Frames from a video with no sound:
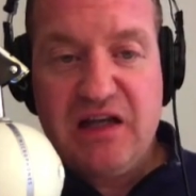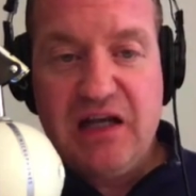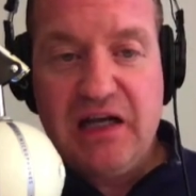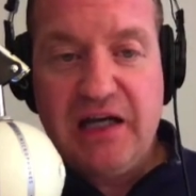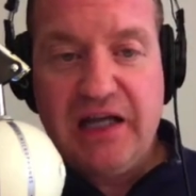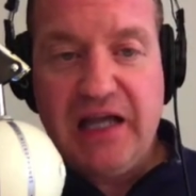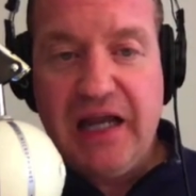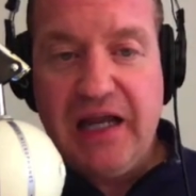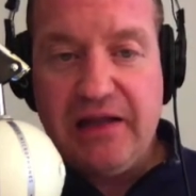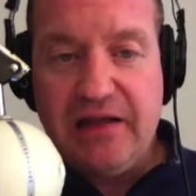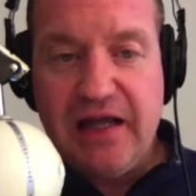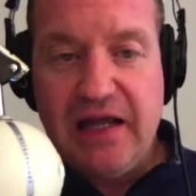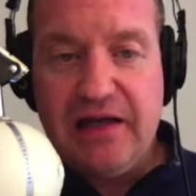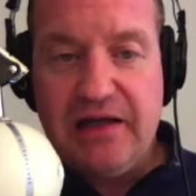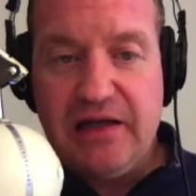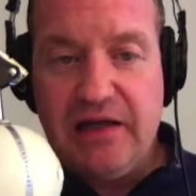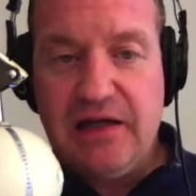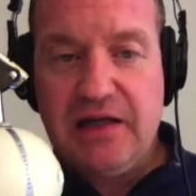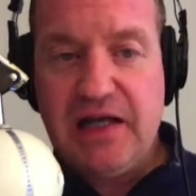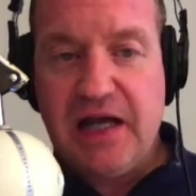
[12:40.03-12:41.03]

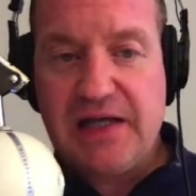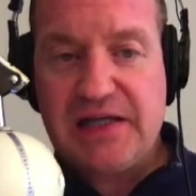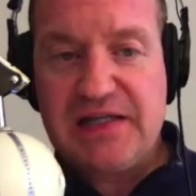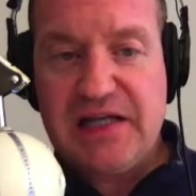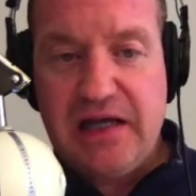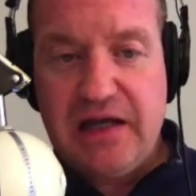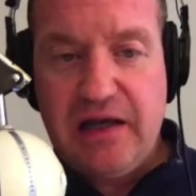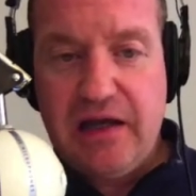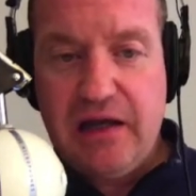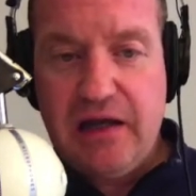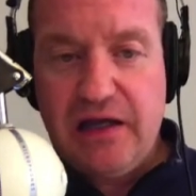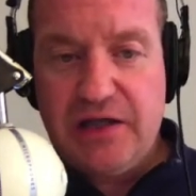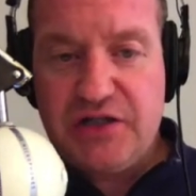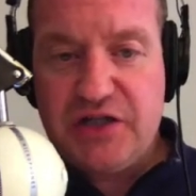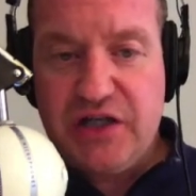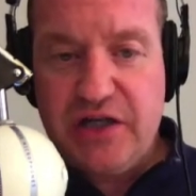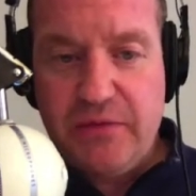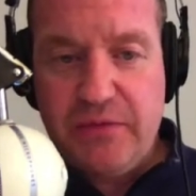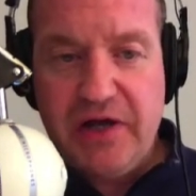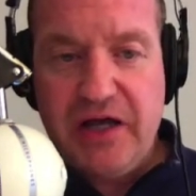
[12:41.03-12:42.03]
index
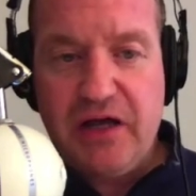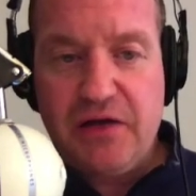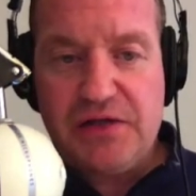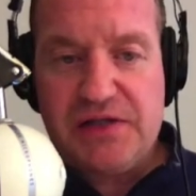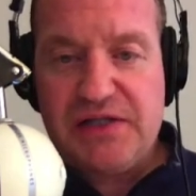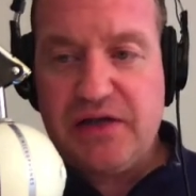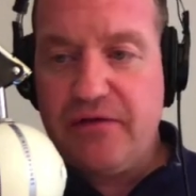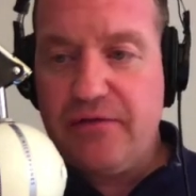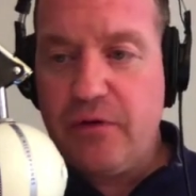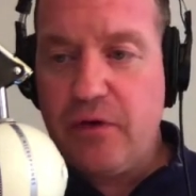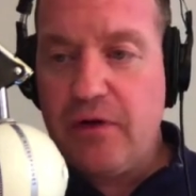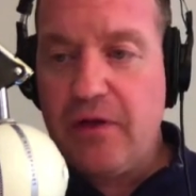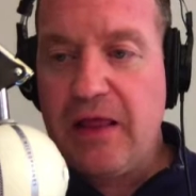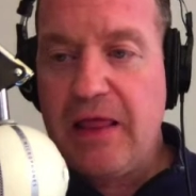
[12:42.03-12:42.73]
HTML and so forth.